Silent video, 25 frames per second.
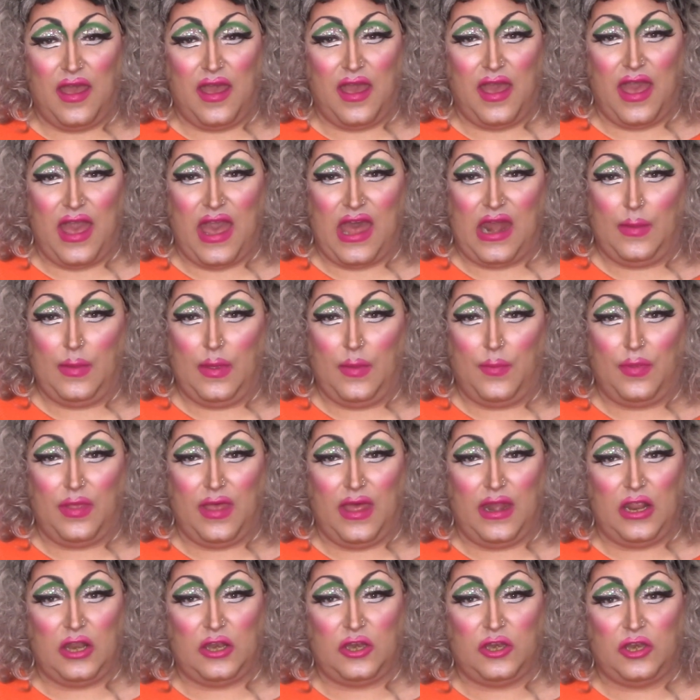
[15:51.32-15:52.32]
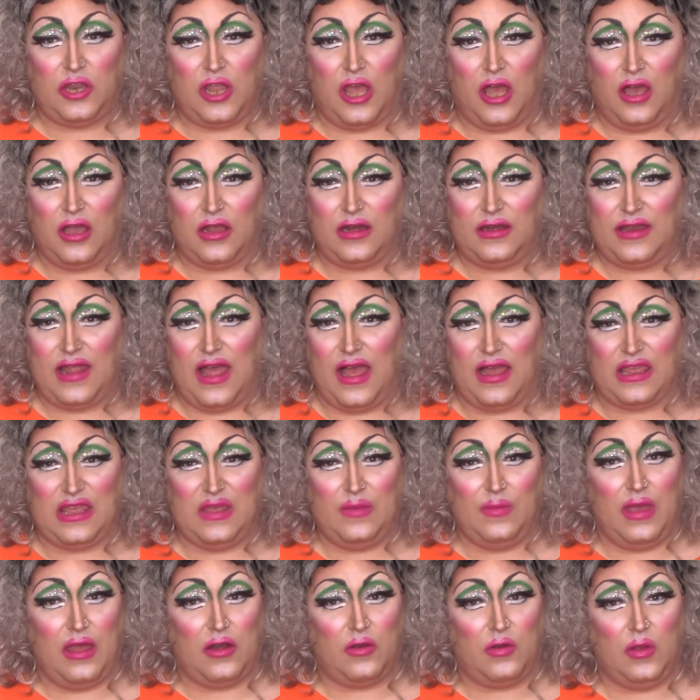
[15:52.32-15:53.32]
Animal Planet Dog
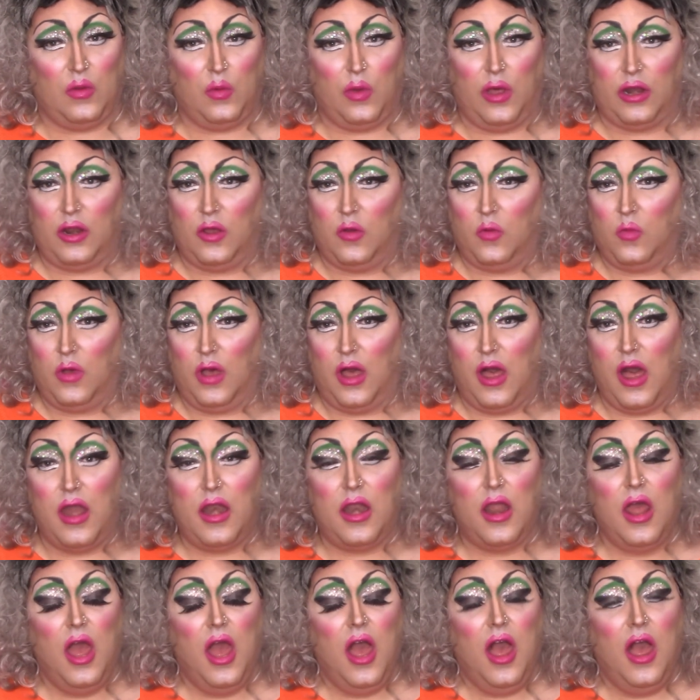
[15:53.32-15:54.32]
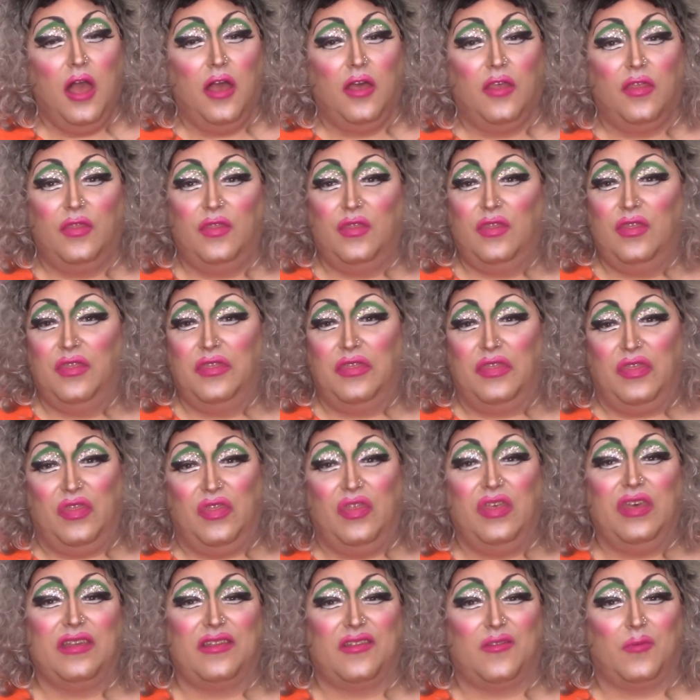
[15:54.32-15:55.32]
Documentary 101.
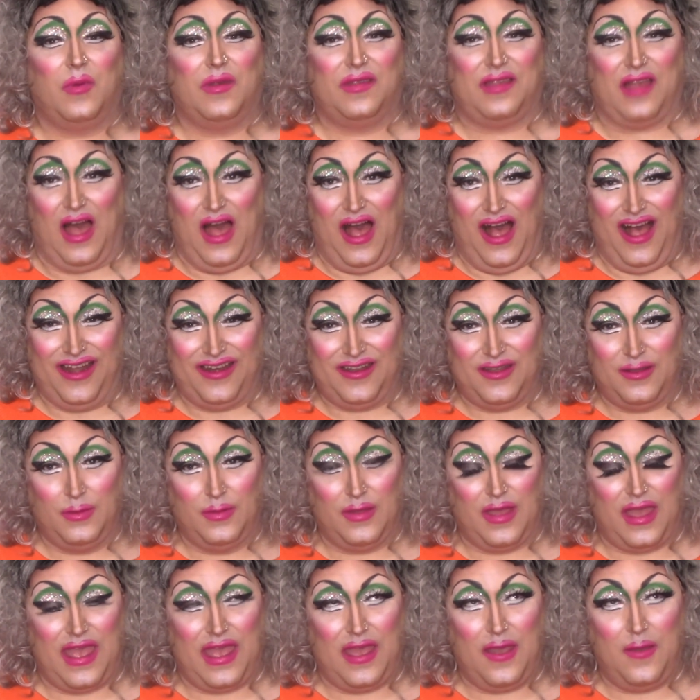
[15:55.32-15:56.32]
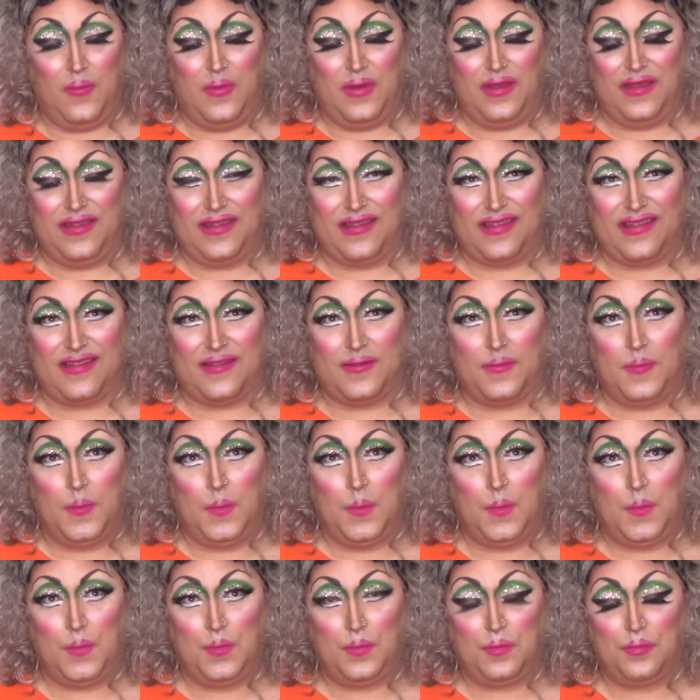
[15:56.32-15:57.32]
This was odd. It was
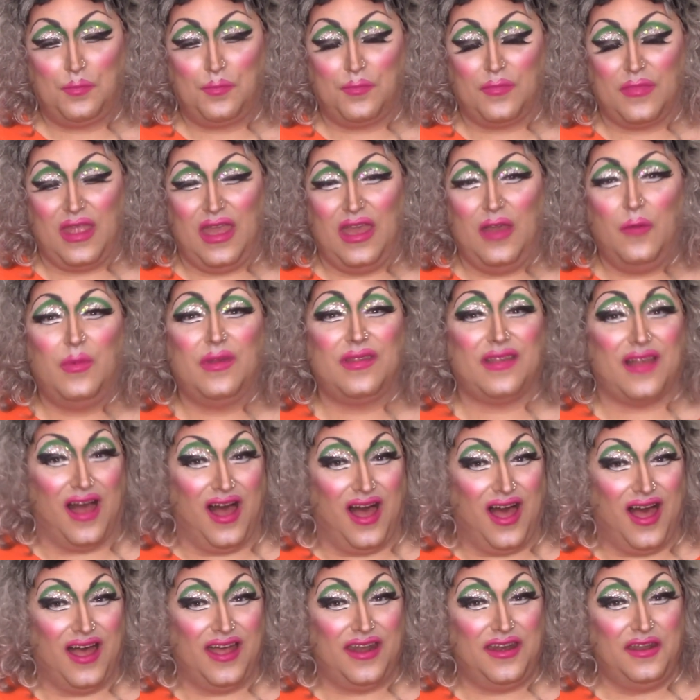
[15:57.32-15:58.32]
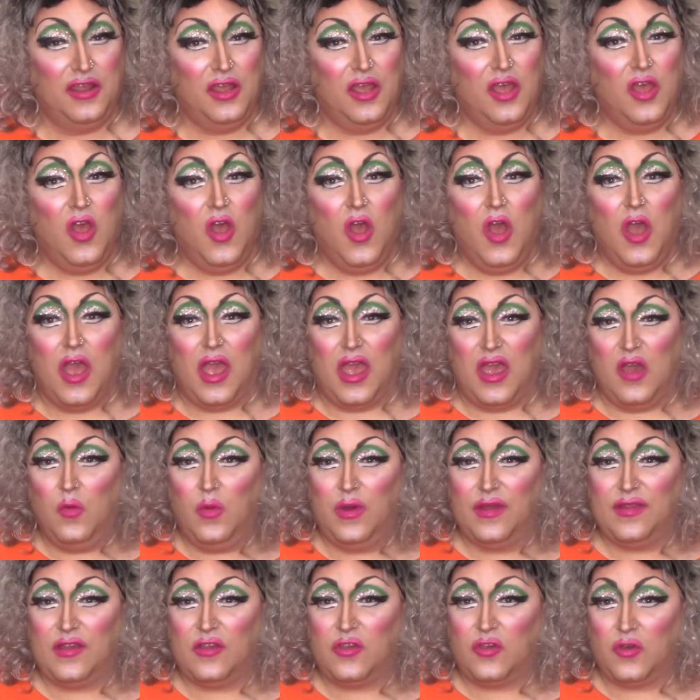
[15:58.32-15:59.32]
odd. It
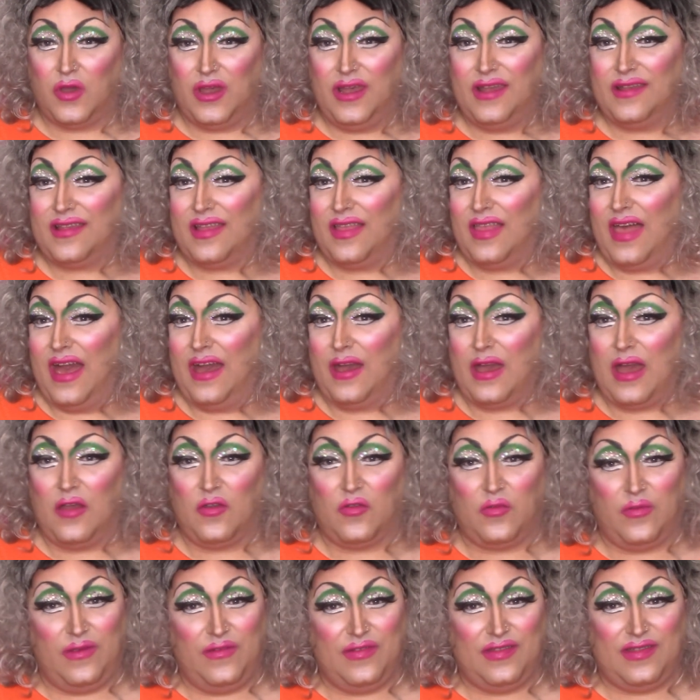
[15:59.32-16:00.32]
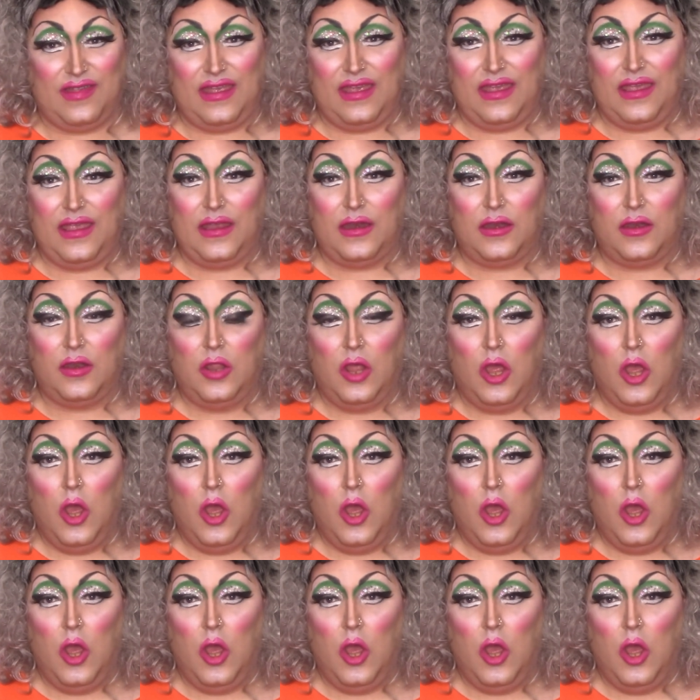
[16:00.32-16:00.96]
was a choice, like, as we've seen,